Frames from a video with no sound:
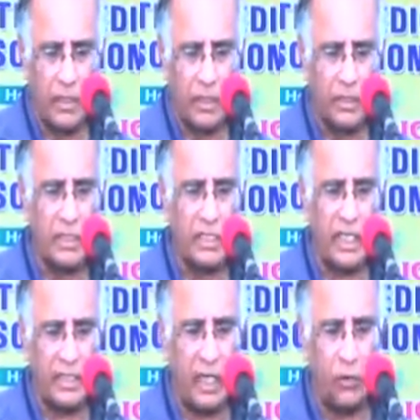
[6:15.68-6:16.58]
This is
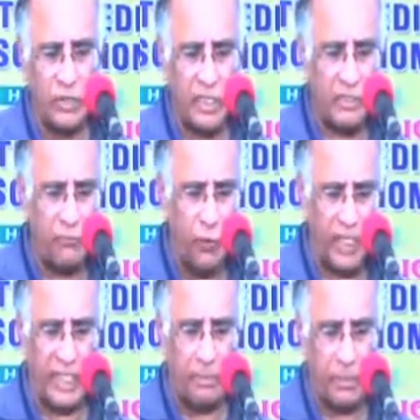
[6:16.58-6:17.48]
now just a few
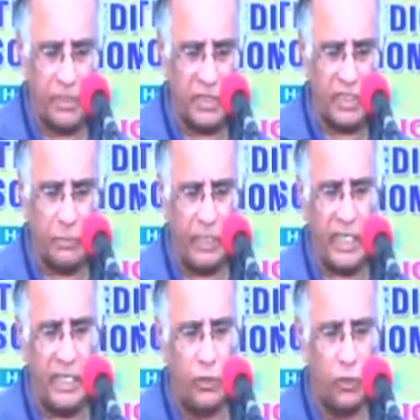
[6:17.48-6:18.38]
examples. This is a
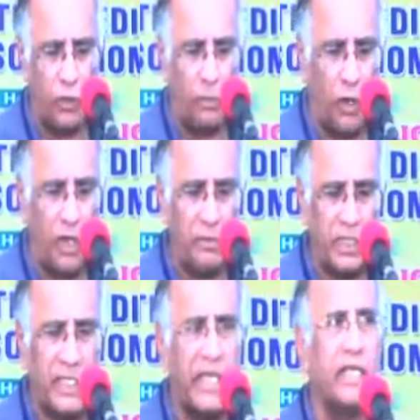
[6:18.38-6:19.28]
20-year-old boy with a
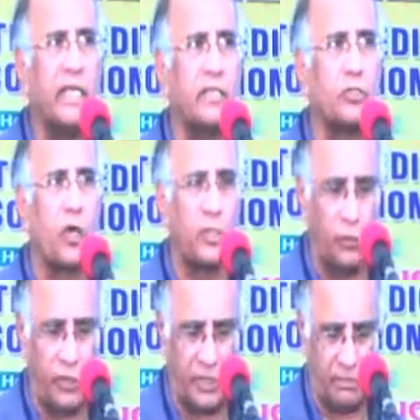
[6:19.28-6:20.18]
10 years
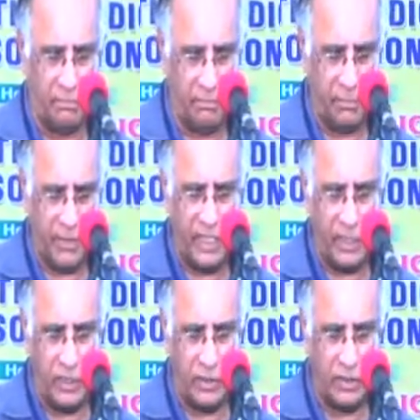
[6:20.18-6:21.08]
non-union, 10
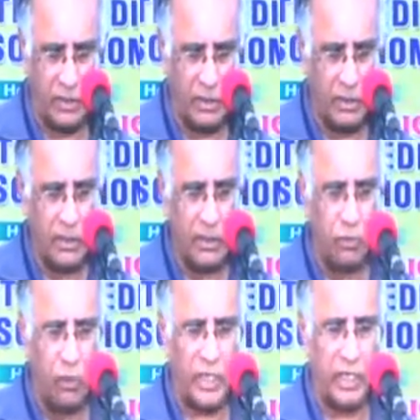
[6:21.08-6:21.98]
years,
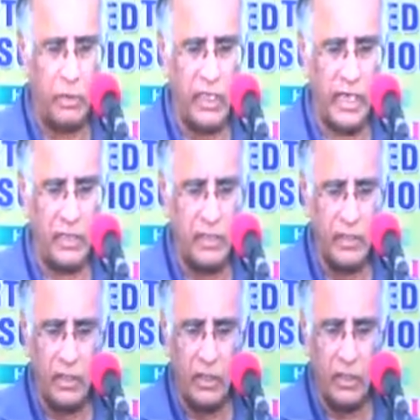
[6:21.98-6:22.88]
walking with
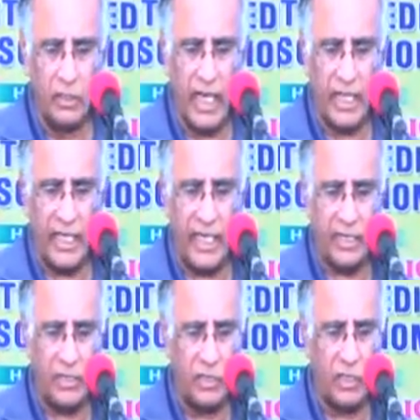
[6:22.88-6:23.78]
that
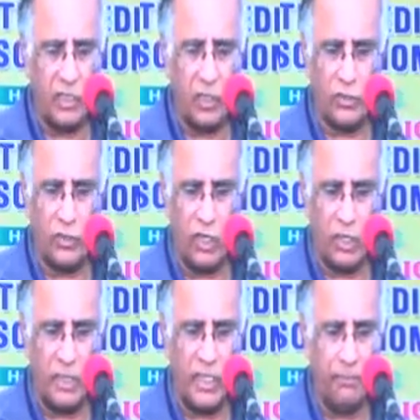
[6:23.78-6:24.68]
gait. This is an
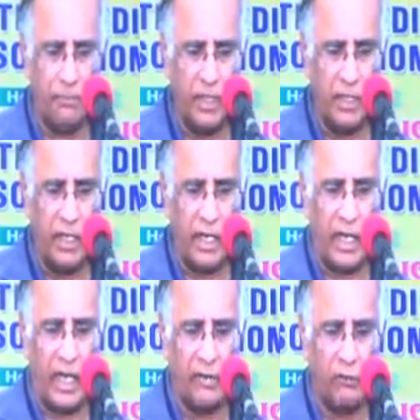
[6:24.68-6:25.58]
osteotomy, and
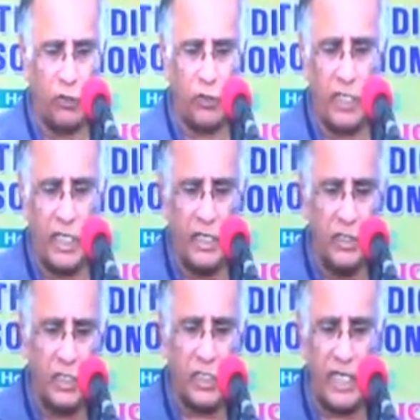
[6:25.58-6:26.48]
unfortunately in
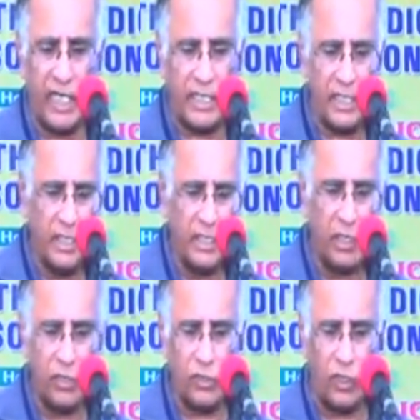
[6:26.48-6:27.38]
this case, the
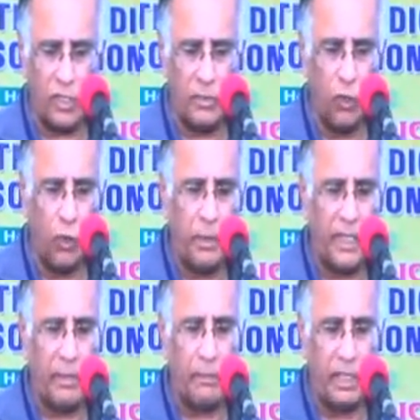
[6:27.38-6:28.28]
osteotomy opened
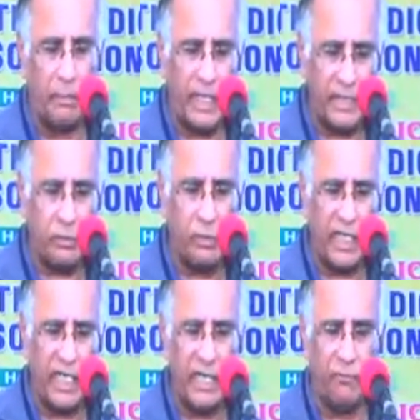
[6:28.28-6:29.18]
up in a month when he
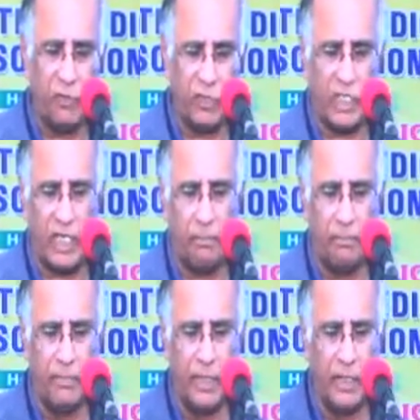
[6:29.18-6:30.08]
came for a checkup,
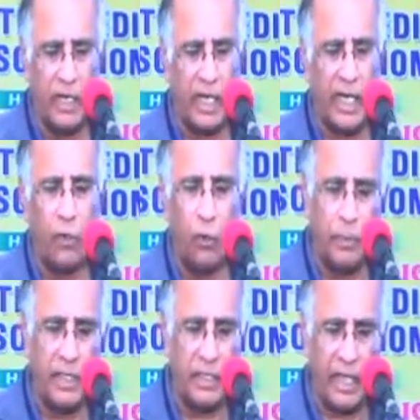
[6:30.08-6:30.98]
and I
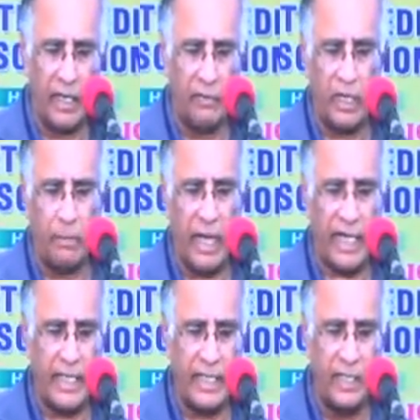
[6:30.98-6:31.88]
went back
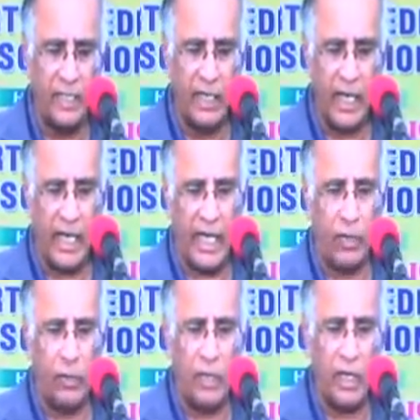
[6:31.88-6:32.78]
in and I
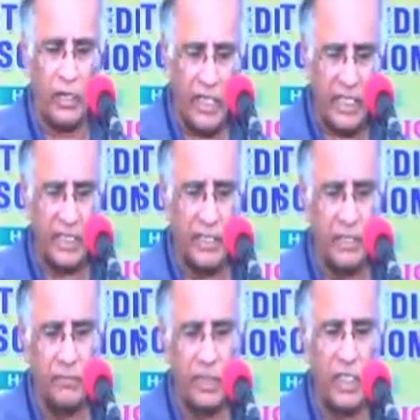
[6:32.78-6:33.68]
redid
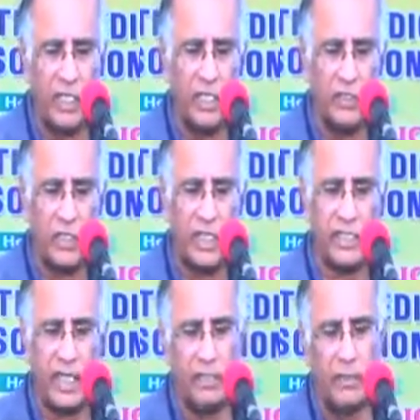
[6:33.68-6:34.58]
it in the sense
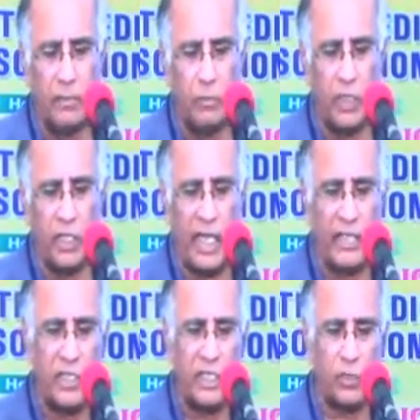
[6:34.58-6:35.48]
I put in
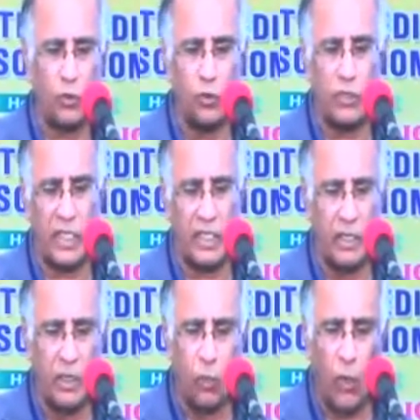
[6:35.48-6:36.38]
cancellous screws and
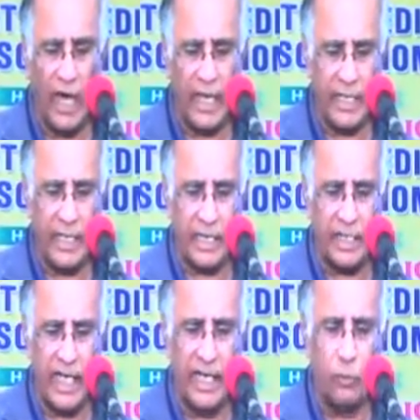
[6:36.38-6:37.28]
wired it at
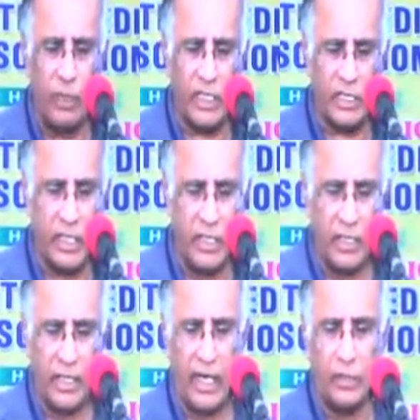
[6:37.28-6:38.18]
9 weeks,
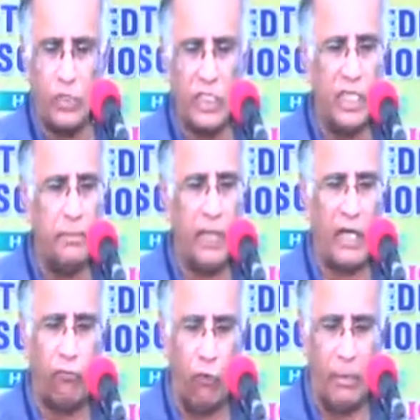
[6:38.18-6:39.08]
and you see him
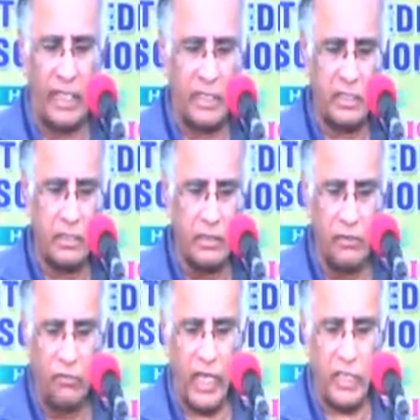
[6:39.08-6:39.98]
at 4 months,
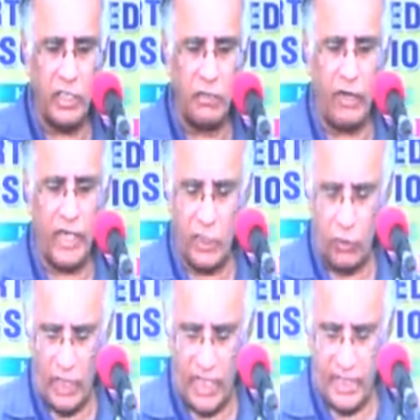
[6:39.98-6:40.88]
fracture
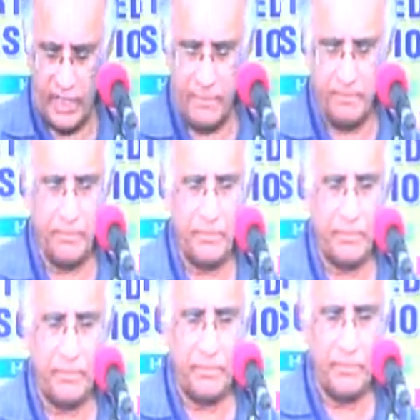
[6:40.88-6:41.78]
united
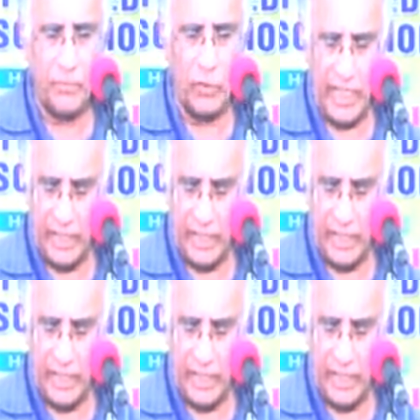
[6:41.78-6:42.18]
there.